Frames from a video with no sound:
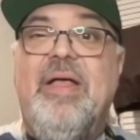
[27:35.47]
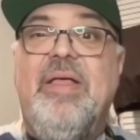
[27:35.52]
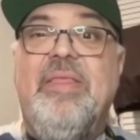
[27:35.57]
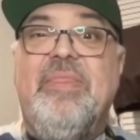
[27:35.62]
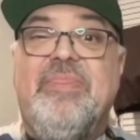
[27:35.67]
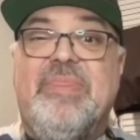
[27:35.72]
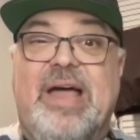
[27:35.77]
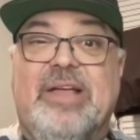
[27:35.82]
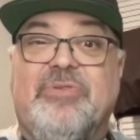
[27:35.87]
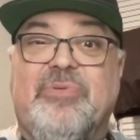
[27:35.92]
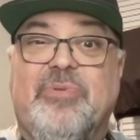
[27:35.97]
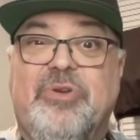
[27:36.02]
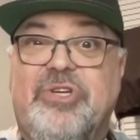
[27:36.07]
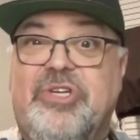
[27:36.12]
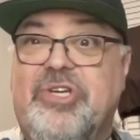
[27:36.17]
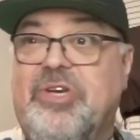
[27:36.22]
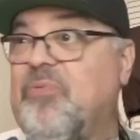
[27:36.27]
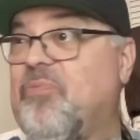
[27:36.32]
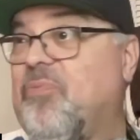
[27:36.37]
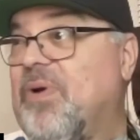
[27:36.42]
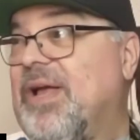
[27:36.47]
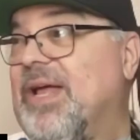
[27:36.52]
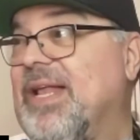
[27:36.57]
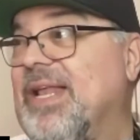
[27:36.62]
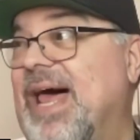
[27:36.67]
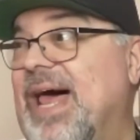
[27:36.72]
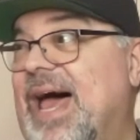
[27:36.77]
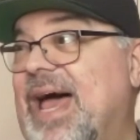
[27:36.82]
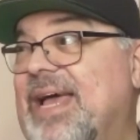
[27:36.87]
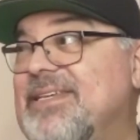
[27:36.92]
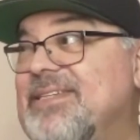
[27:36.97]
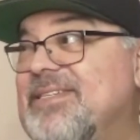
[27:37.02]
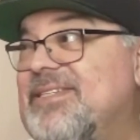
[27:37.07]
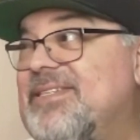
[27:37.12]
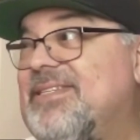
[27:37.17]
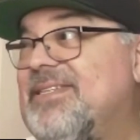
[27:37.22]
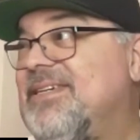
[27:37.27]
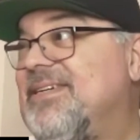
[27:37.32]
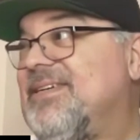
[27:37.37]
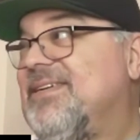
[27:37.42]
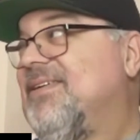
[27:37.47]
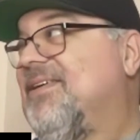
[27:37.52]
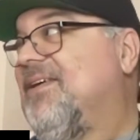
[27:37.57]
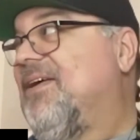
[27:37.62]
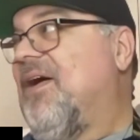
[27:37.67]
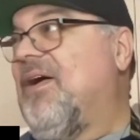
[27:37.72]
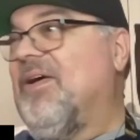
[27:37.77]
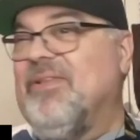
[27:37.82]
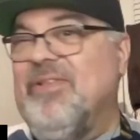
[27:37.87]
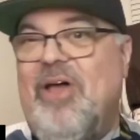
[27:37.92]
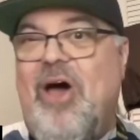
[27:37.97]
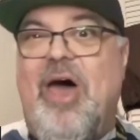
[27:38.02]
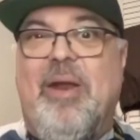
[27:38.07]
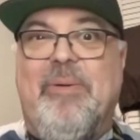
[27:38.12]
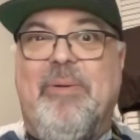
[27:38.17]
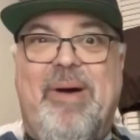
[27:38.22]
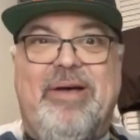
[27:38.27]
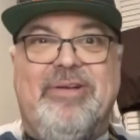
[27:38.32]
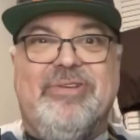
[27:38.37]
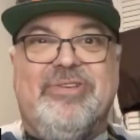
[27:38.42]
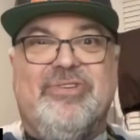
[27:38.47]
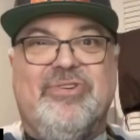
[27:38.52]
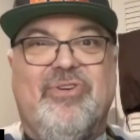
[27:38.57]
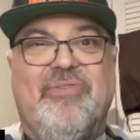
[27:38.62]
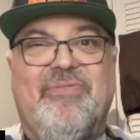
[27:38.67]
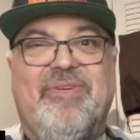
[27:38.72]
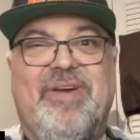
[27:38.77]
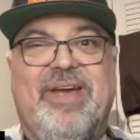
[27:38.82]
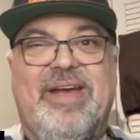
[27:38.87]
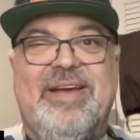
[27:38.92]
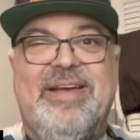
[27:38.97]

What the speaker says: That's when she realized a lot about serving.